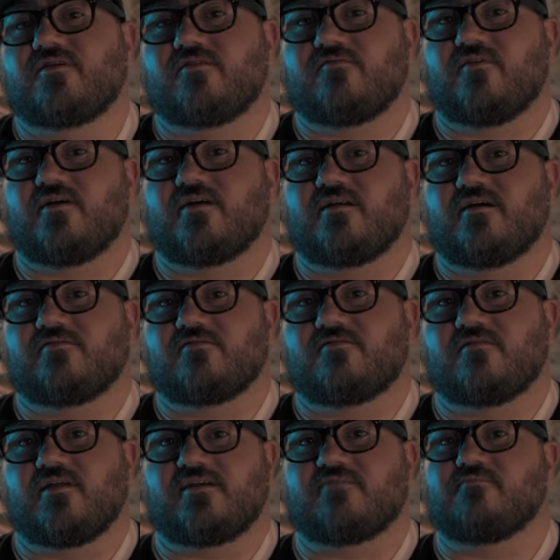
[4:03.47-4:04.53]
you can find other
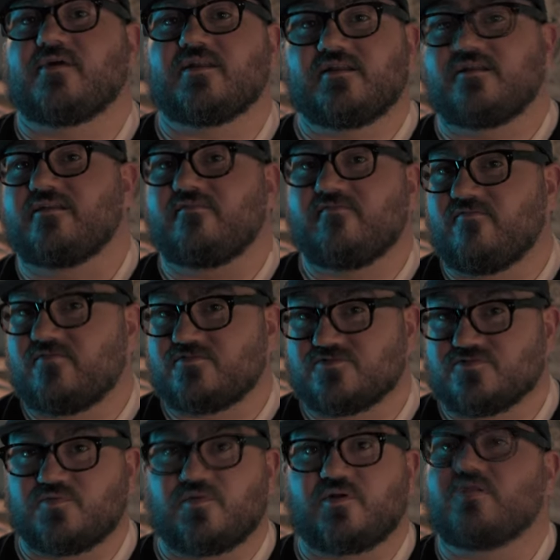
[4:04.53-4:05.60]
like minded
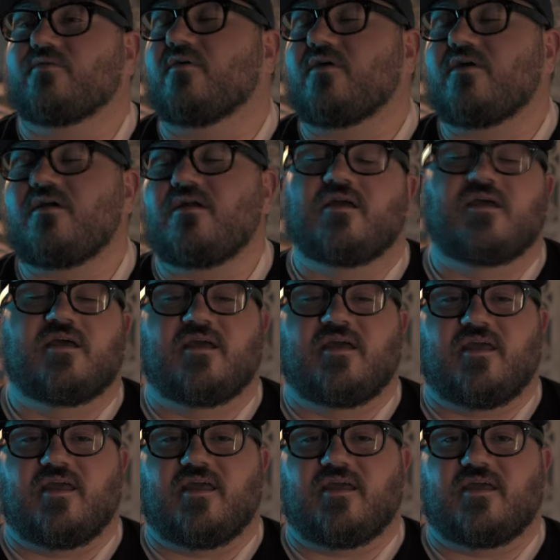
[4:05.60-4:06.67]
individuals where you are.
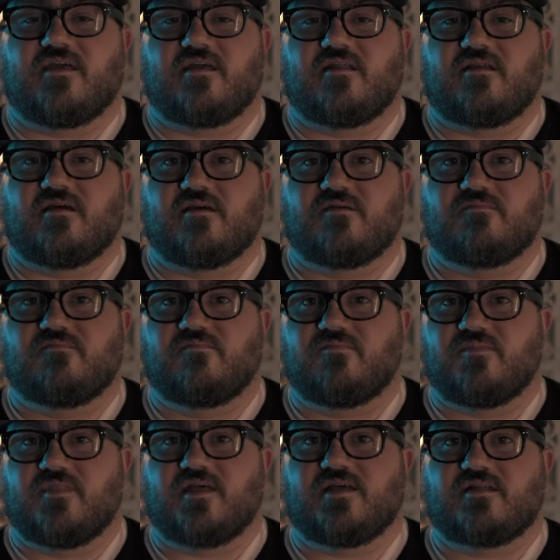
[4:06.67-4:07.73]
And um,
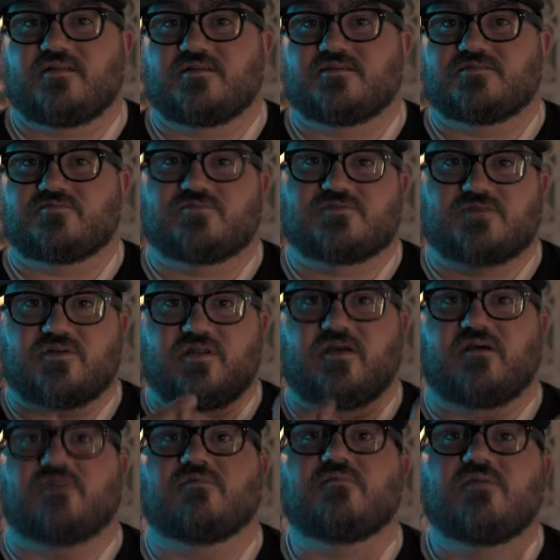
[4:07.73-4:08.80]
that is what's going to
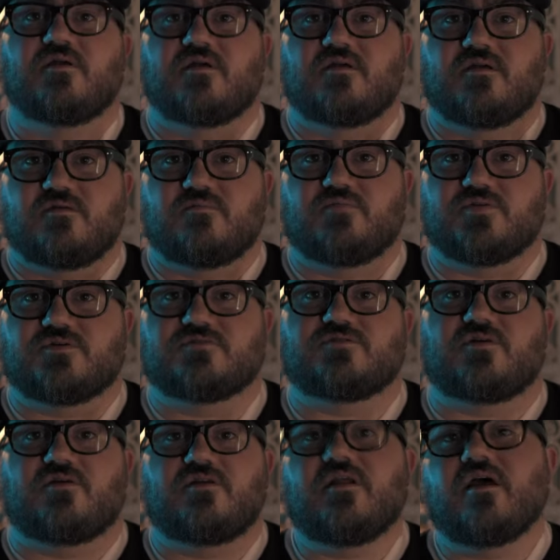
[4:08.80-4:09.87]
help build
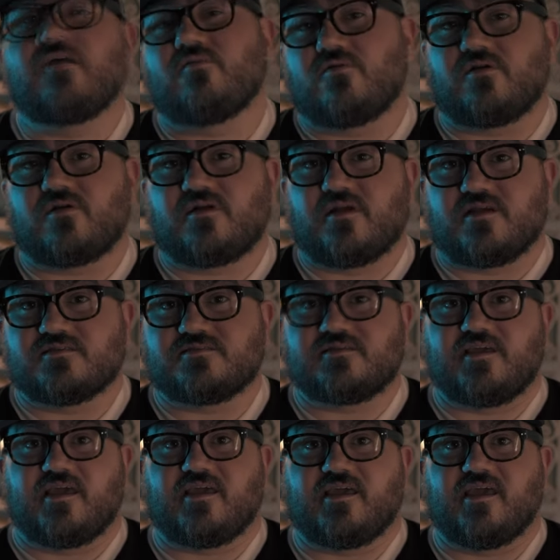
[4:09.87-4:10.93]
our network as
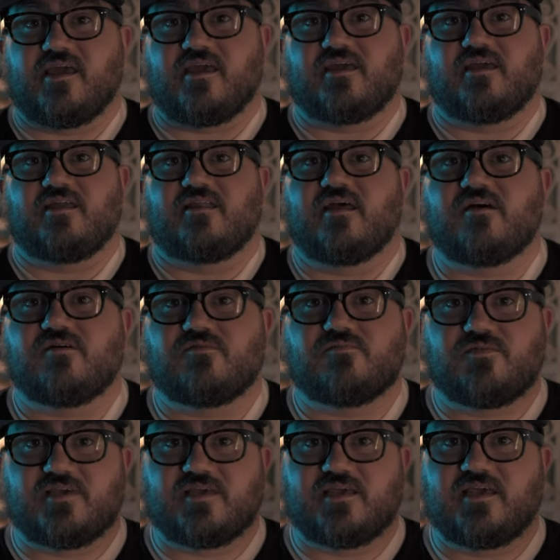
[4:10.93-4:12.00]
Yang Gang and help
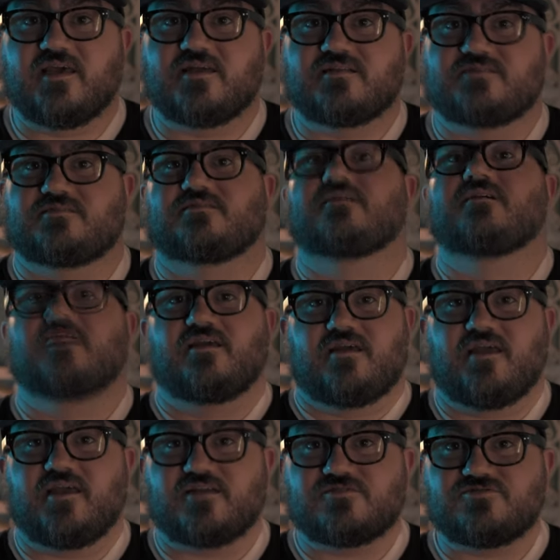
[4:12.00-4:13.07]
get
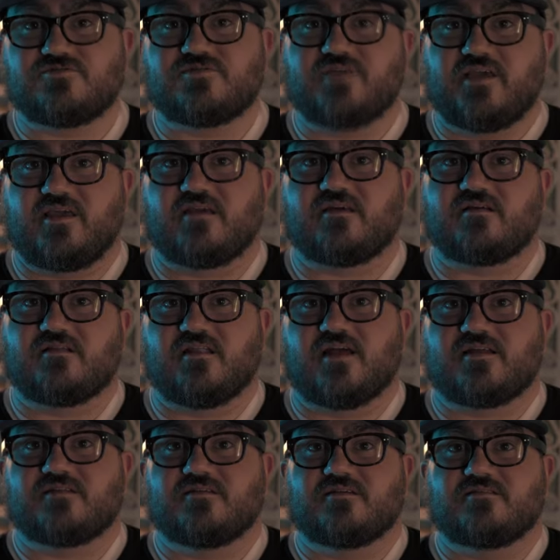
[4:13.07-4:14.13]
Andrew Yang
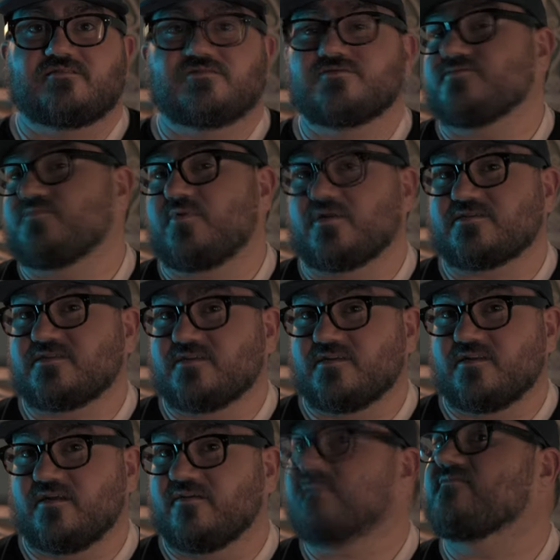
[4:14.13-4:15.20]
elected to
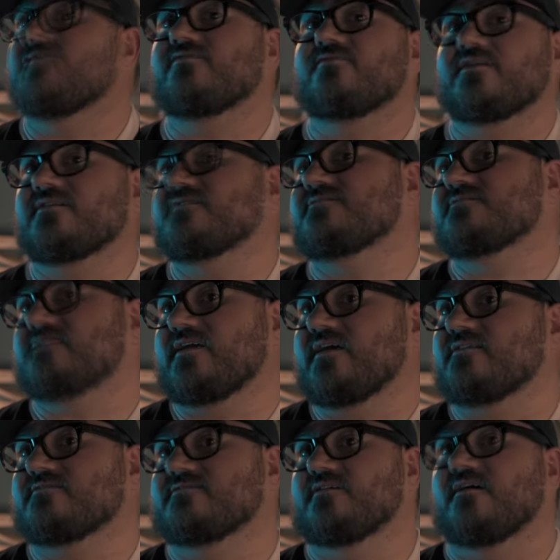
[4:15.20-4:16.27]
President of the United
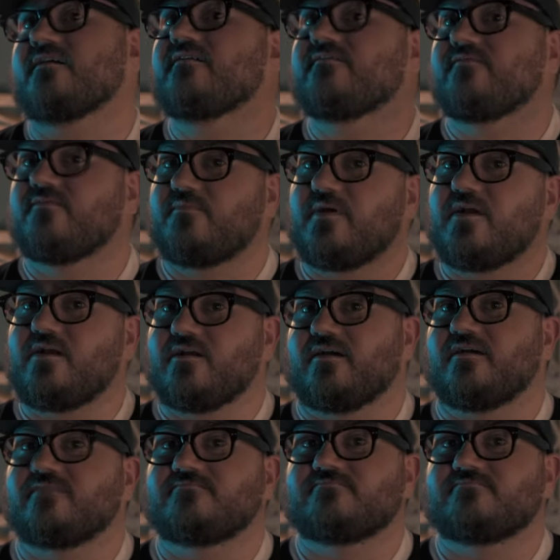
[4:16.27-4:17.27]
States of America.